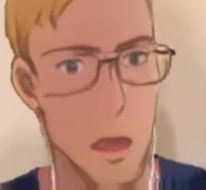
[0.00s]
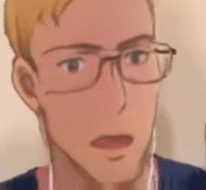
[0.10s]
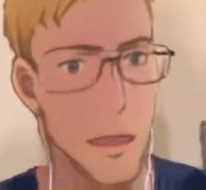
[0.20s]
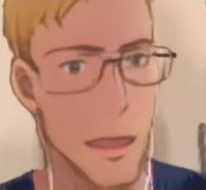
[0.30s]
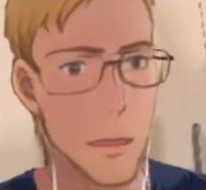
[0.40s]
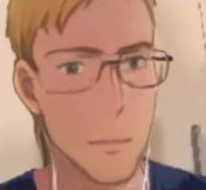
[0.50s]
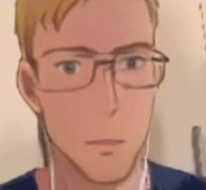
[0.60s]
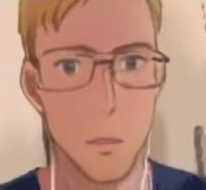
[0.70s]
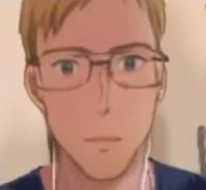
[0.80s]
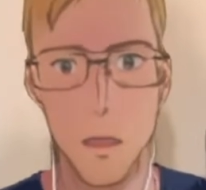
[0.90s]
And
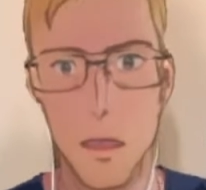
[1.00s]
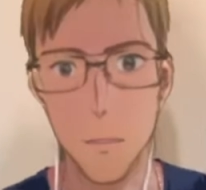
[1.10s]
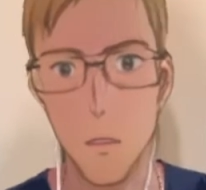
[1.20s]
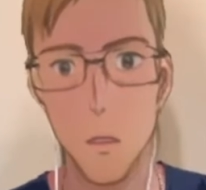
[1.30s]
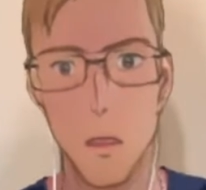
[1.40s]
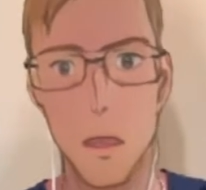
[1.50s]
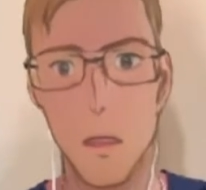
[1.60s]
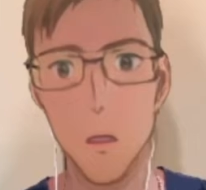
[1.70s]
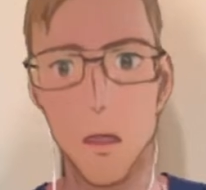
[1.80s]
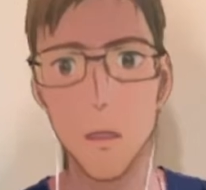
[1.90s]
what do we have? Okay,
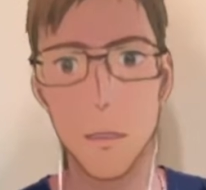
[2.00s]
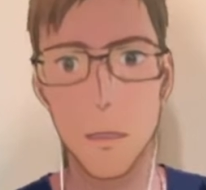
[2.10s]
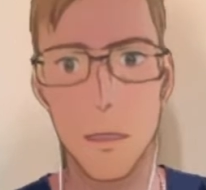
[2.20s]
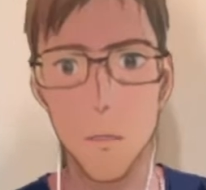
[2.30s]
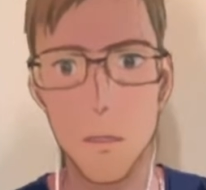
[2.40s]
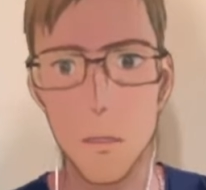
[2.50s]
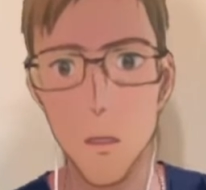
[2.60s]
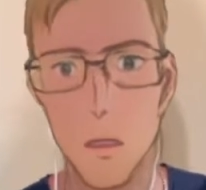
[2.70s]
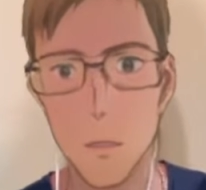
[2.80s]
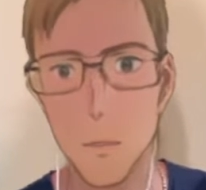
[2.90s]
already
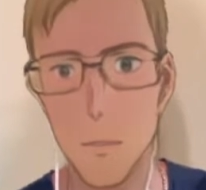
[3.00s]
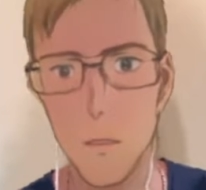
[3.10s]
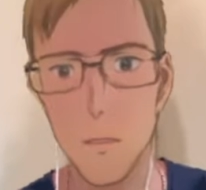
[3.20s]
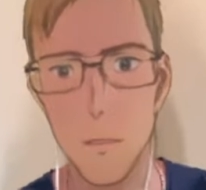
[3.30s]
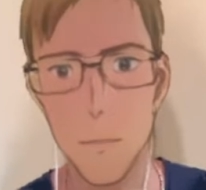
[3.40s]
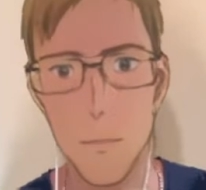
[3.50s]
$70 per month.